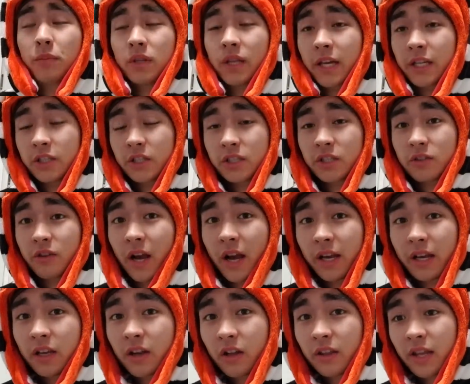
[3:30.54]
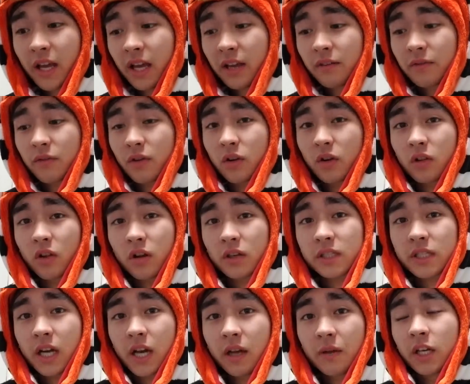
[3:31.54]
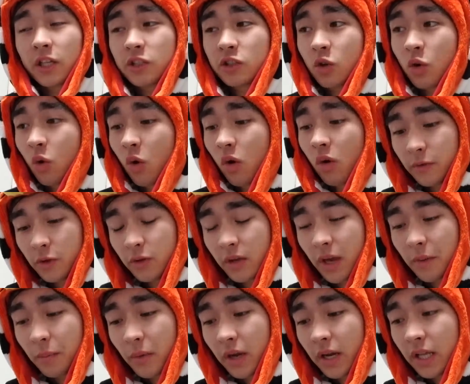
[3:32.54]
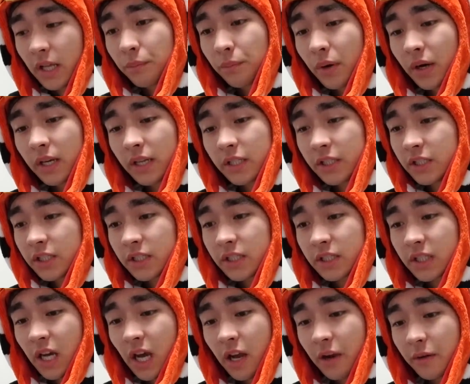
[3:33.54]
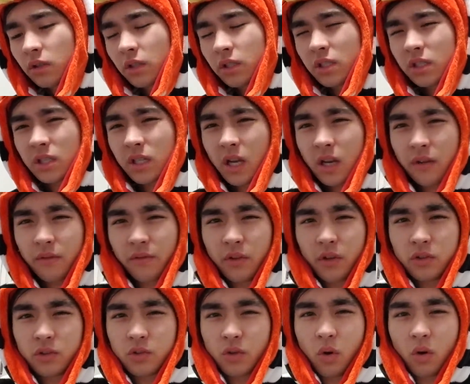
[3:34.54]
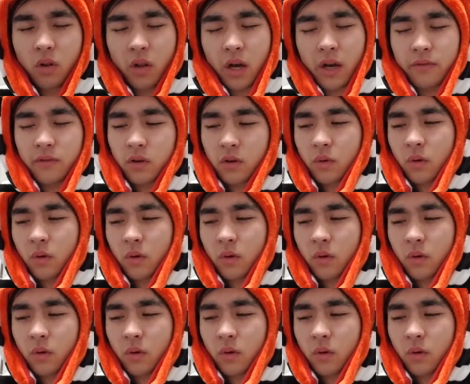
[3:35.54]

But like, just grinding on that for a long time, it's cool, you get money, but it's just tiring. It just kind of feels dull after a